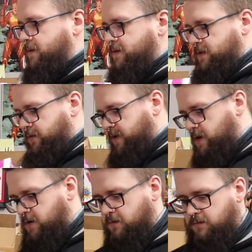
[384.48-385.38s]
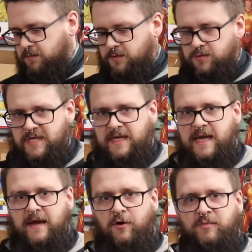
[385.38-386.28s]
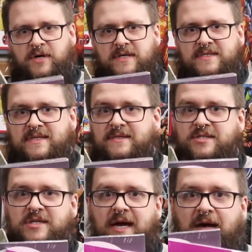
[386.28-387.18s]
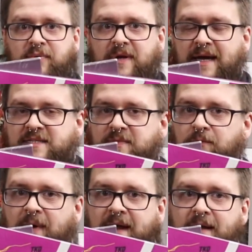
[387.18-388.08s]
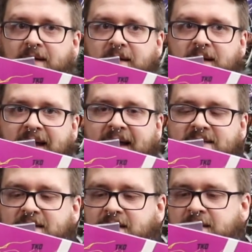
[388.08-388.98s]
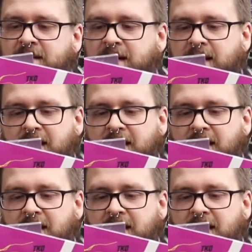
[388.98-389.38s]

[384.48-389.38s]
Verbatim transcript: So here we go. New TKO books in the shop. You guys have been waiting and asking.